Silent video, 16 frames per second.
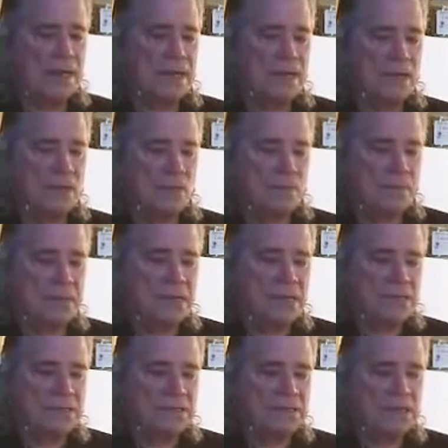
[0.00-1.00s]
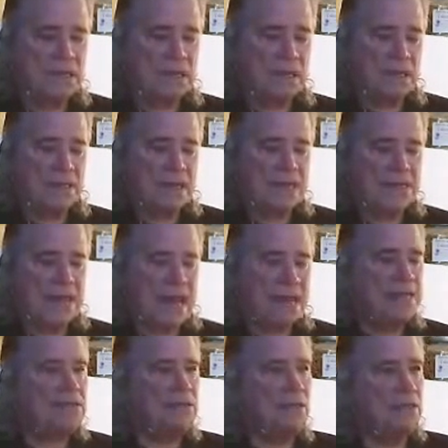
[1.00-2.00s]
an inner peace that
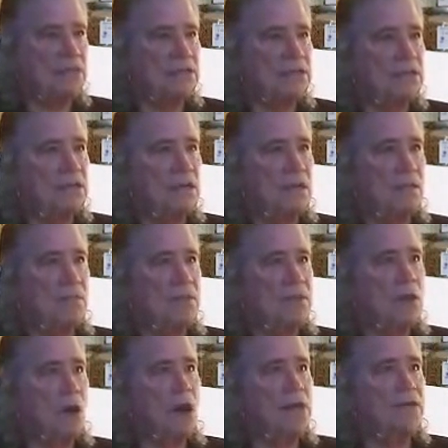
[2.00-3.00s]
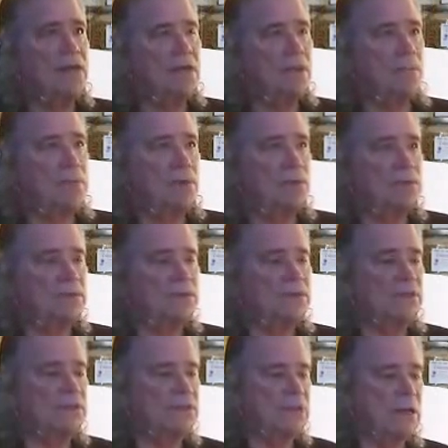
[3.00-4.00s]
takes us beyond the
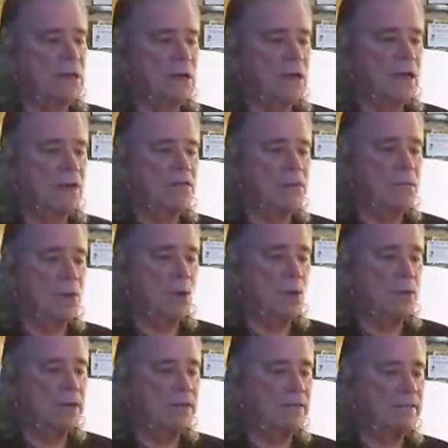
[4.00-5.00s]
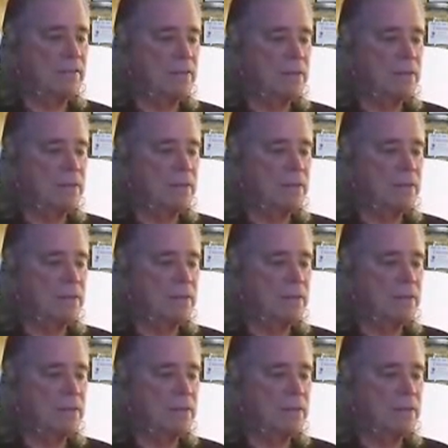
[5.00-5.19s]
appearances of the moment.